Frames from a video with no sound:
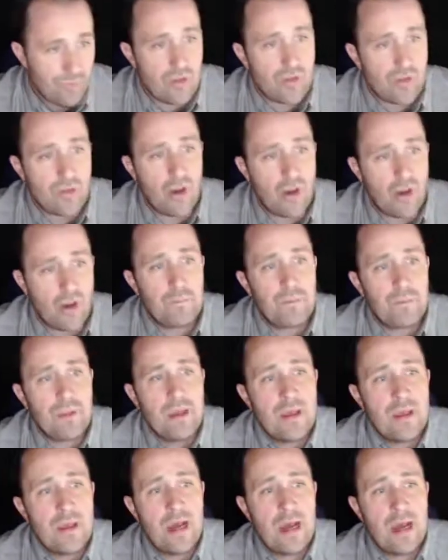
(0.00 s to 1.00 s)
So,
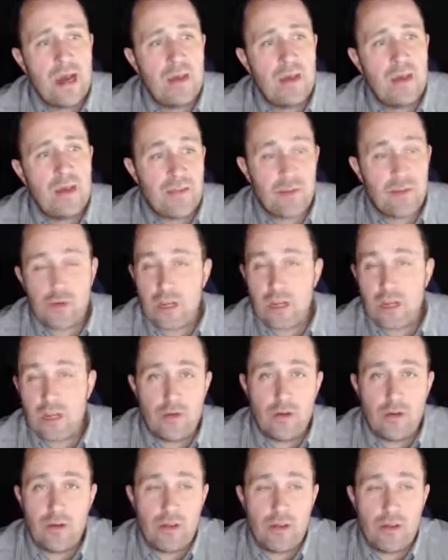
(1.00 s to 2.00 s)
uh, if they have to
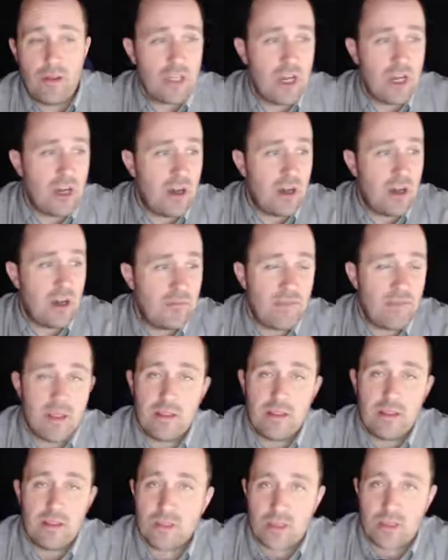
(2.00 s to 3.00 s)
transfer to another job, they
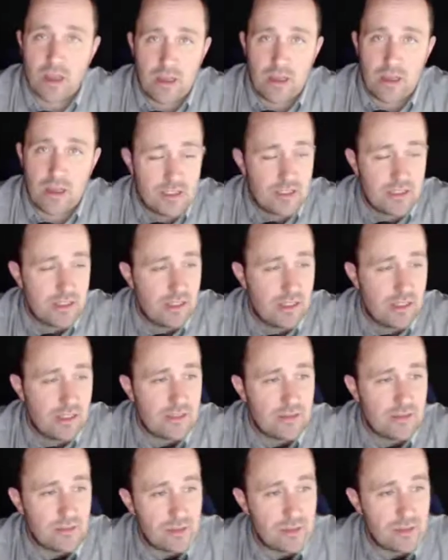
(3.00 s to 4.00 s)
lose
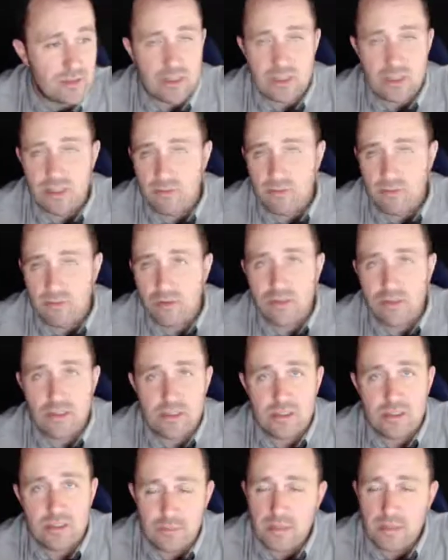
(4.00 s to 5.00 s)
consciousness, restriction of
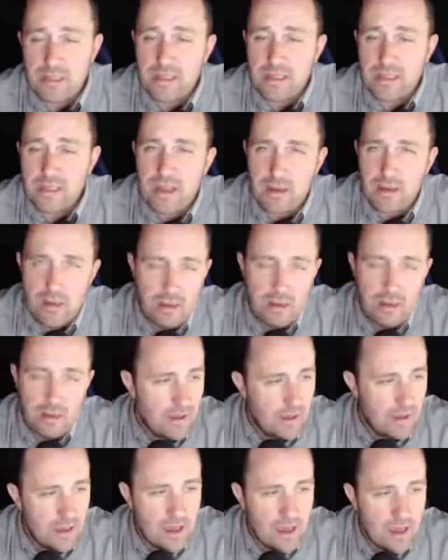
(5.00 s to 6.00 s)
motion, something like that,
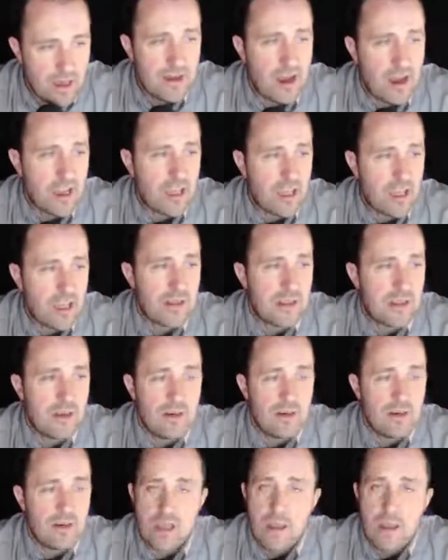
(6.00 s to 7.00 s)
you got to document
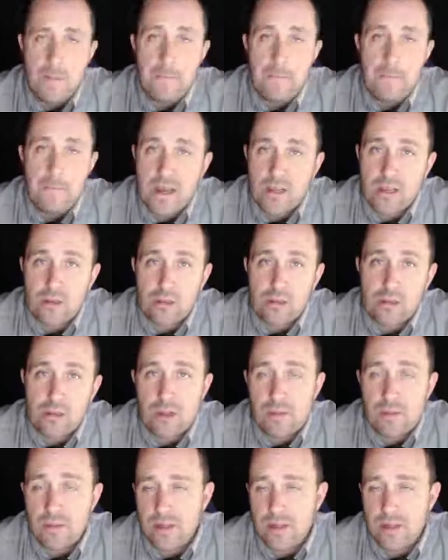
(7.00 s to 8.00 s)
those. Medical
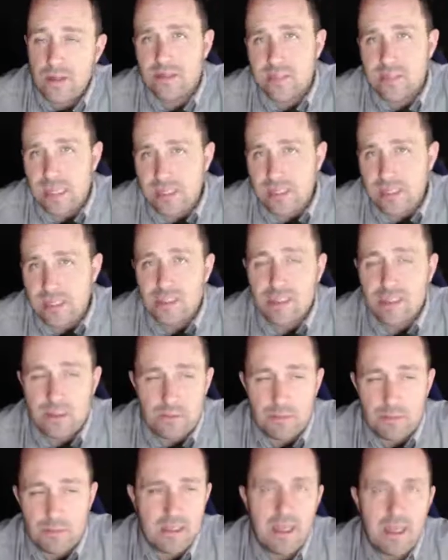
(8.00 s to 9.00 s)
treatment, stitches,
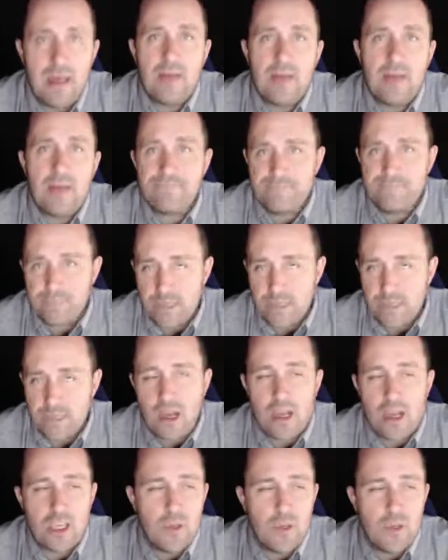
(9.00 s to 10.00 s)
something like that, you
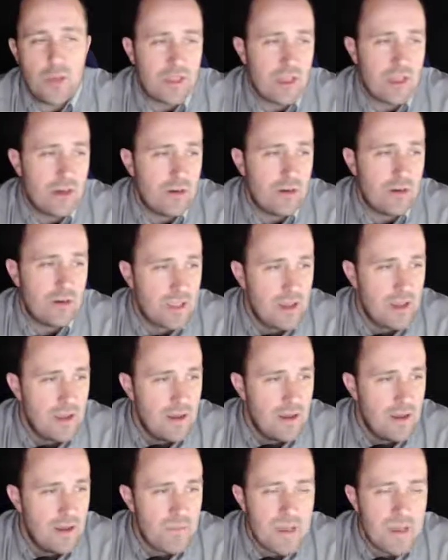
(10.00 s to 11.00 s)
document those.
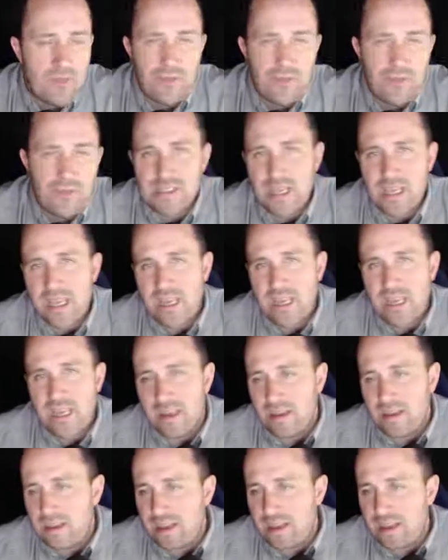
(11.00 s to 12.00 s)
If it's like
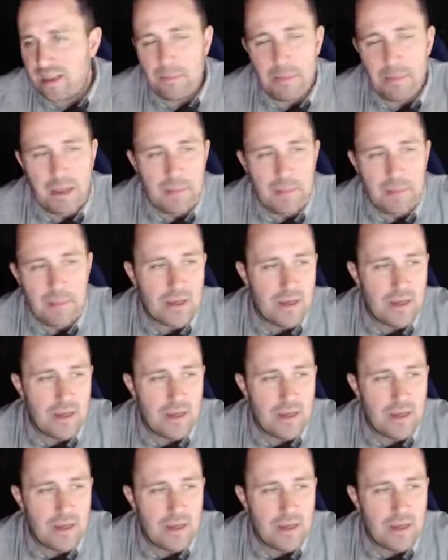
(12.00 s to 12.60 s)
I, I got a paper